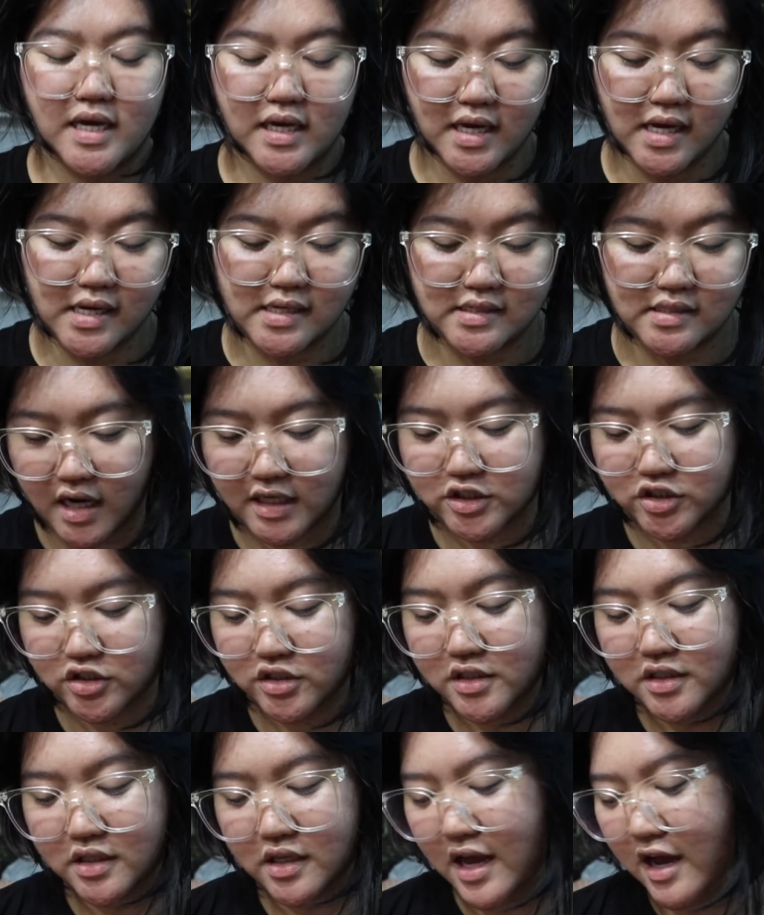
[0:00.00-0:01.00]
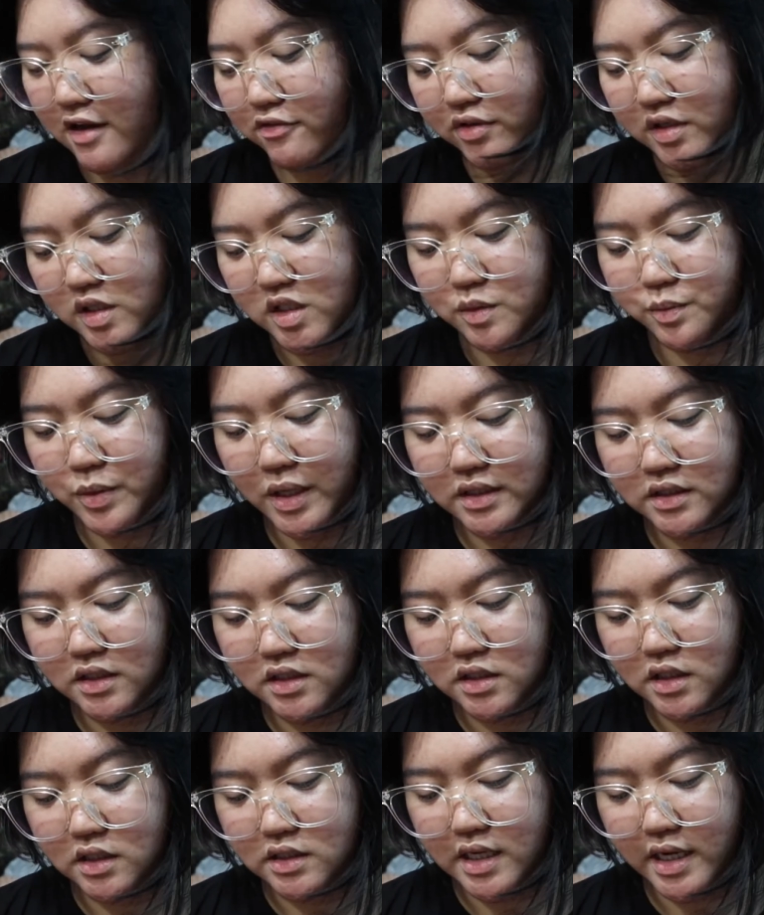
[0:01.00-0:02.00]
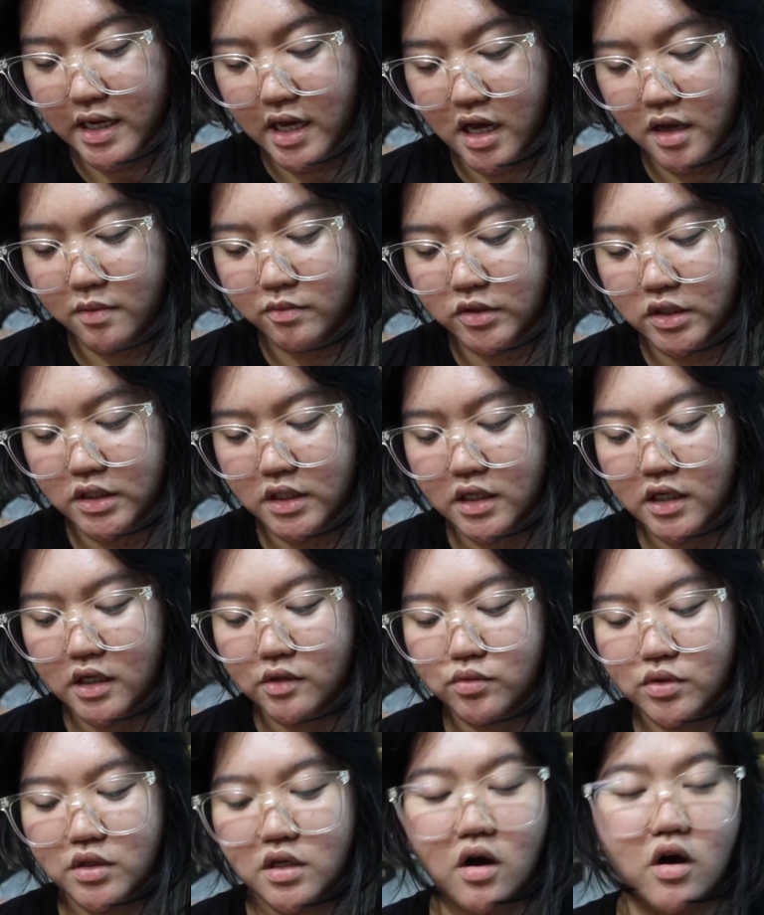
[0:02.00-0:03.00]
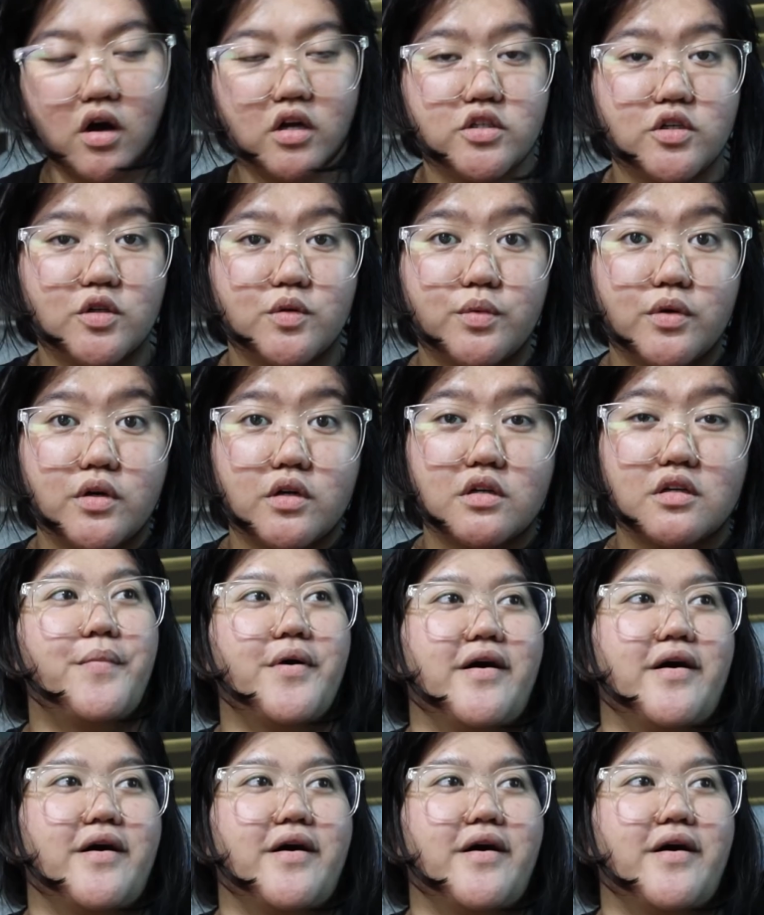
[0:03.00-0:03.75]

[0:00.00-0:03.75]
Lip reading: I guess I shouldn't have expected because I am reading it with the audiobook,